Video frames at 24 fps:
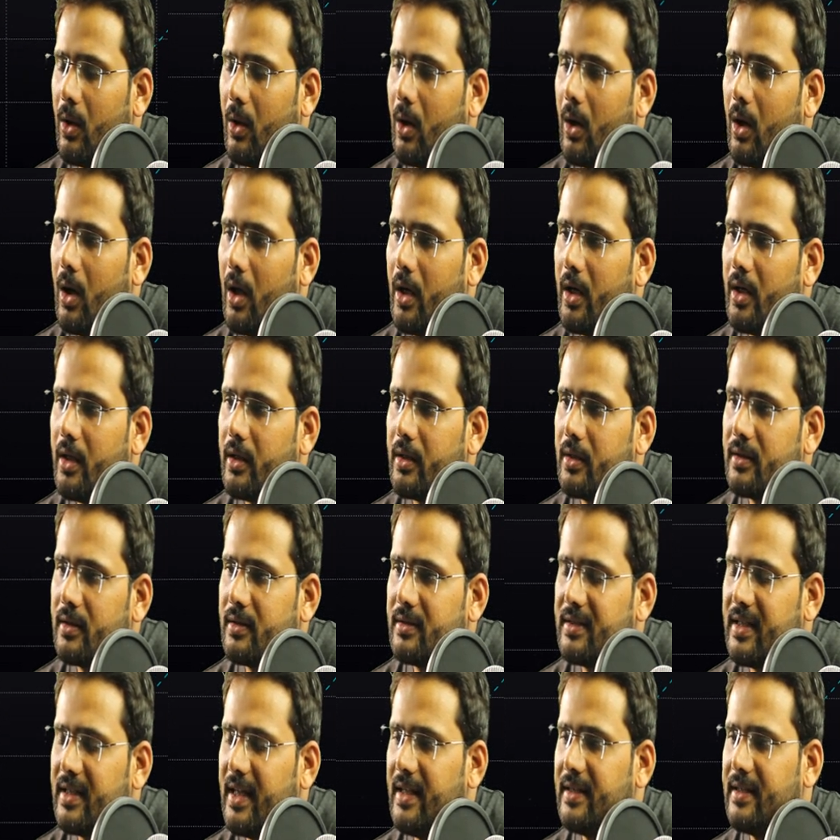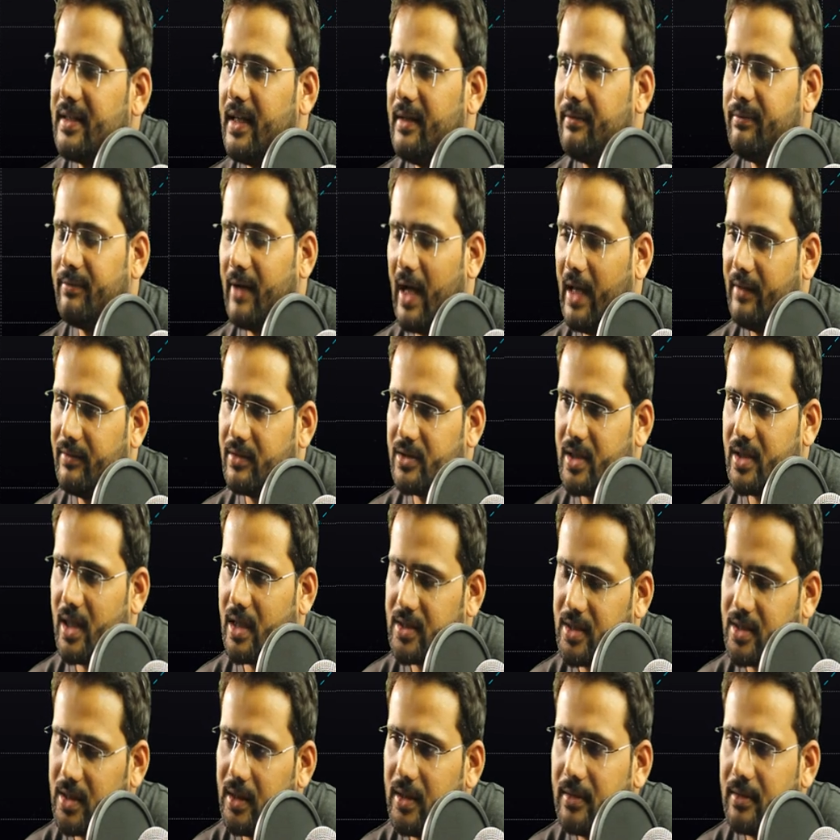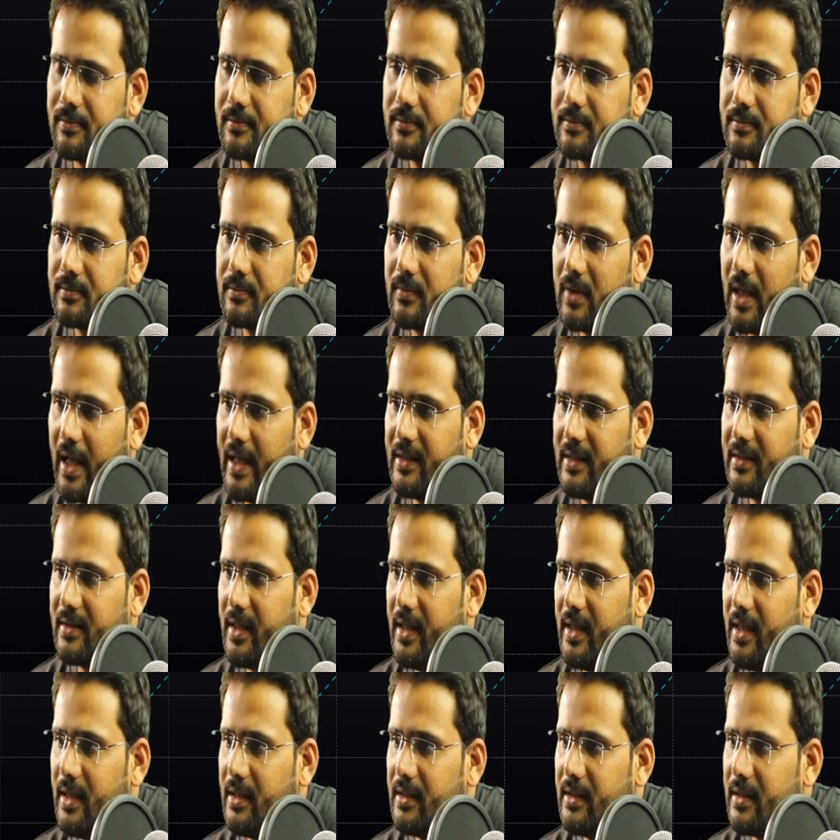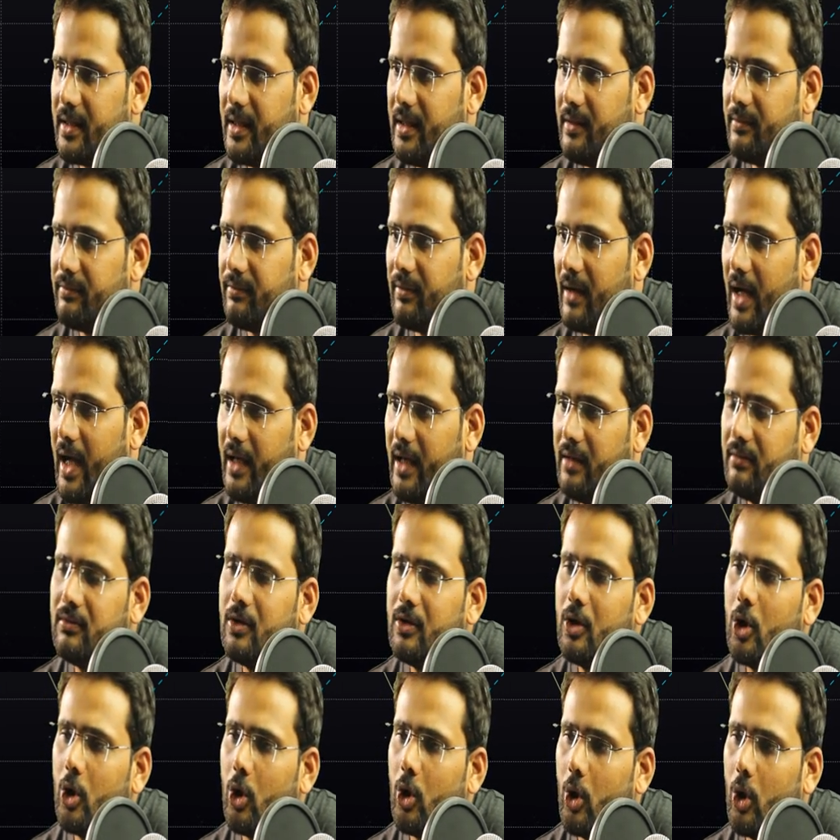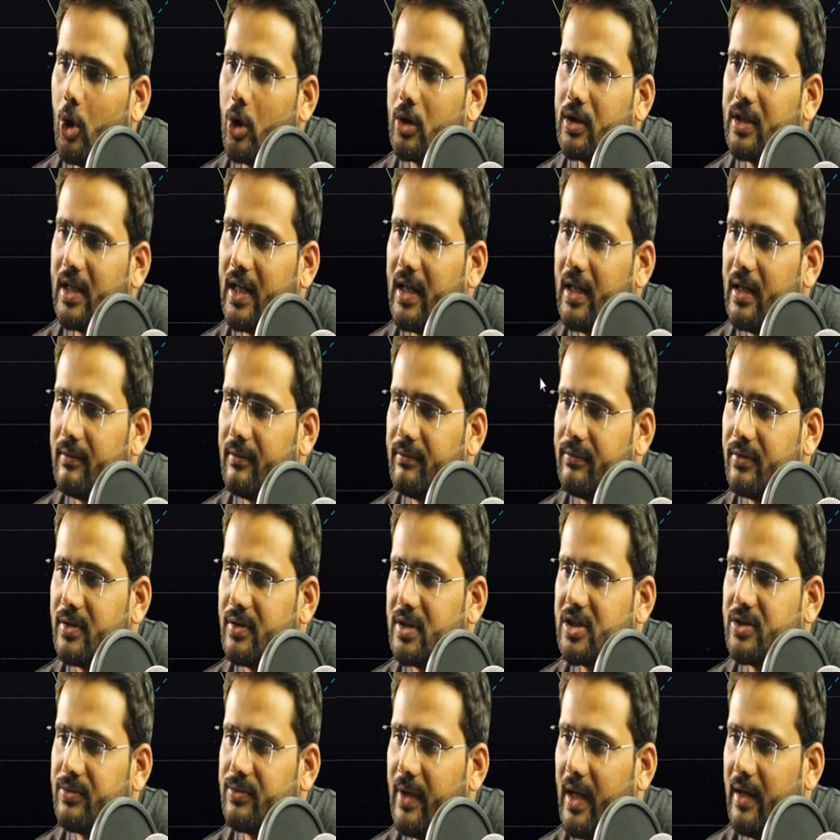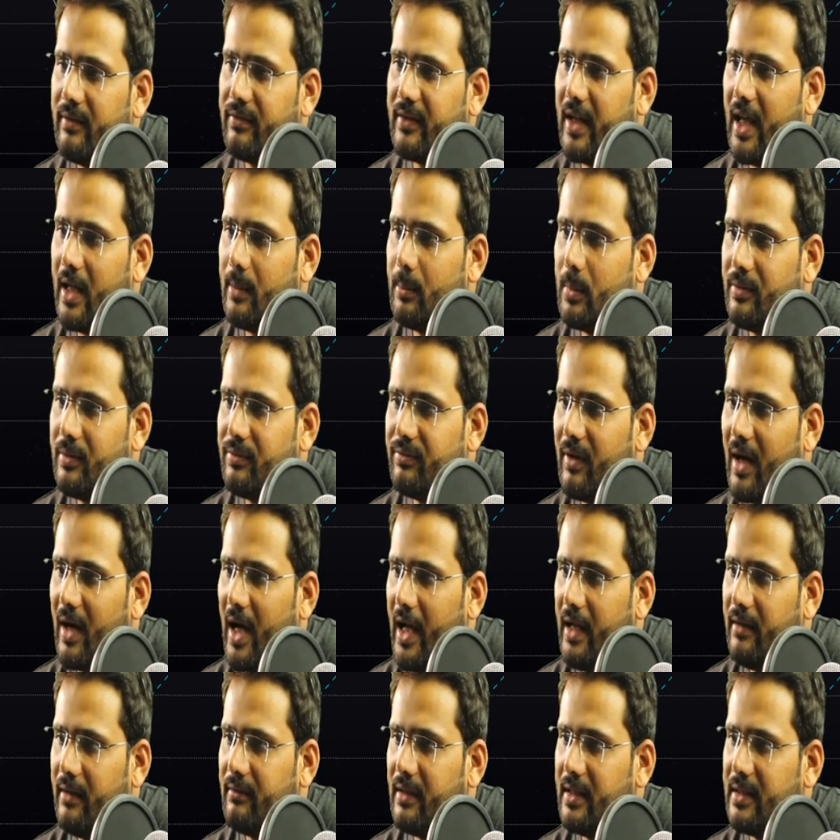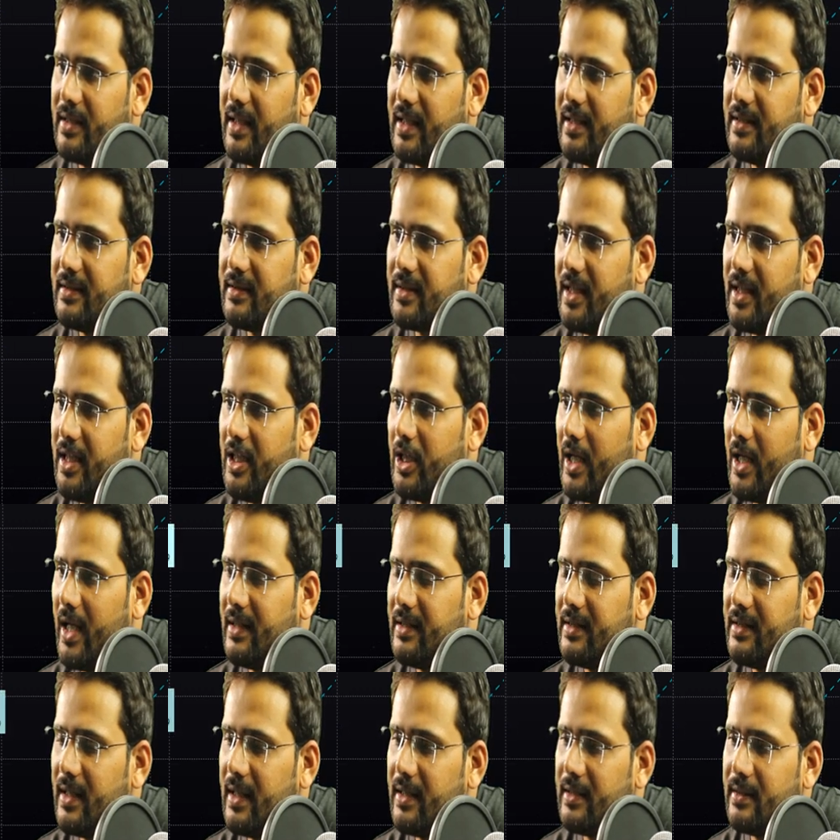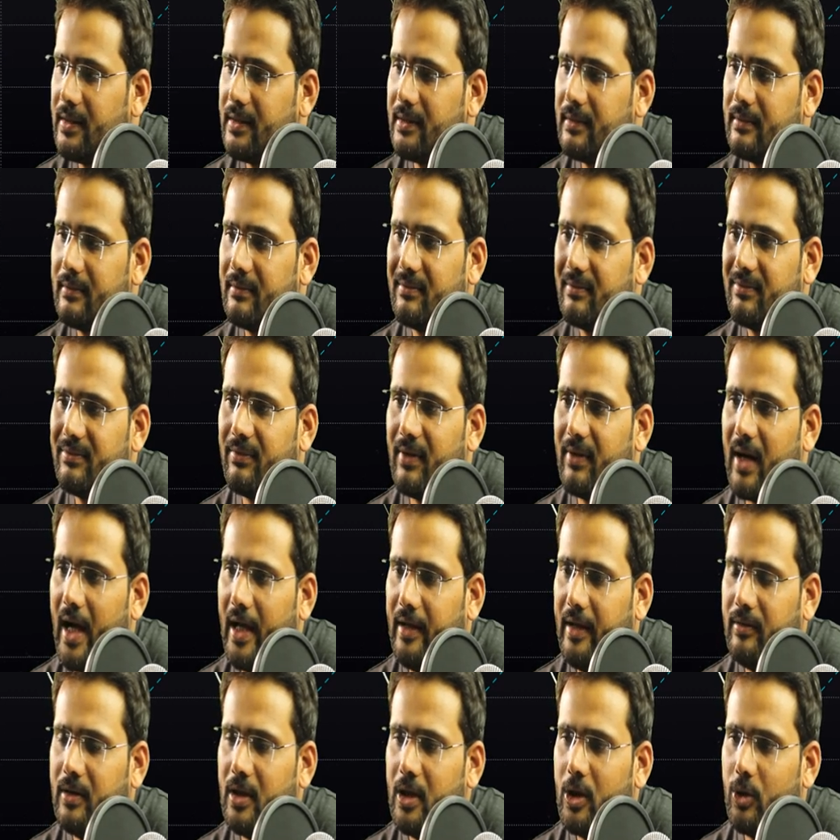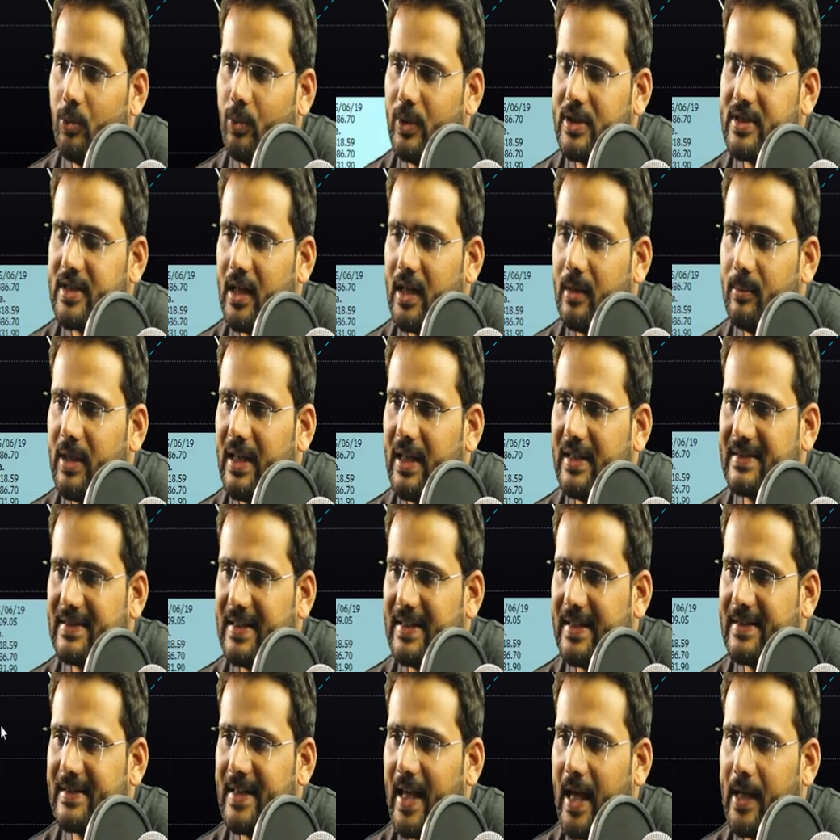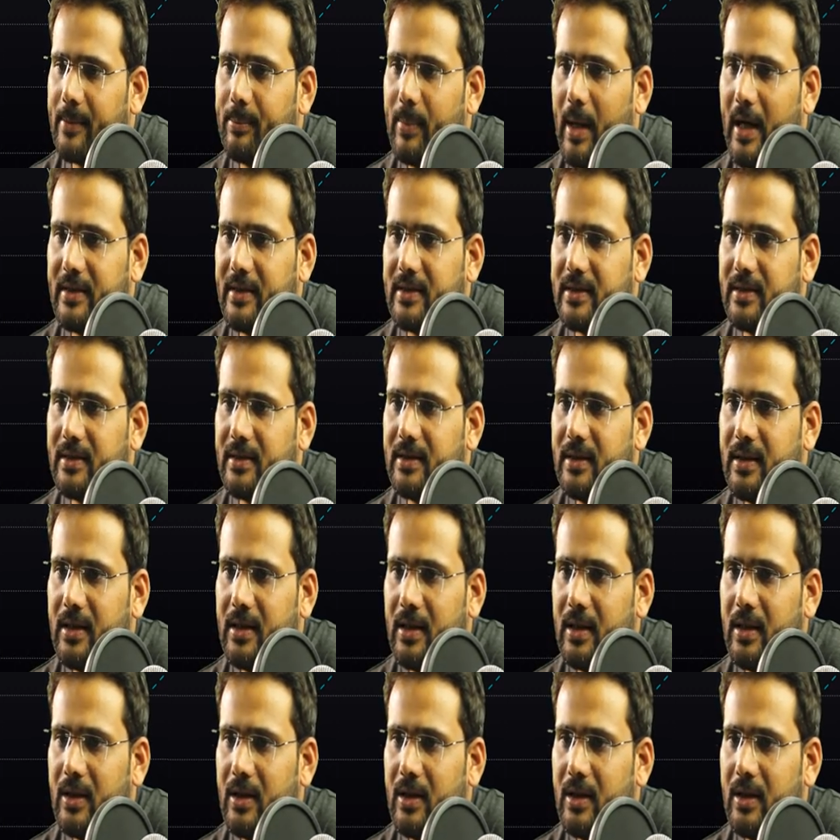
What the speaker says: or 335 structure, like 335, or the first wave can be 5 and then 3 and then 5, which can be a zigzag pattern.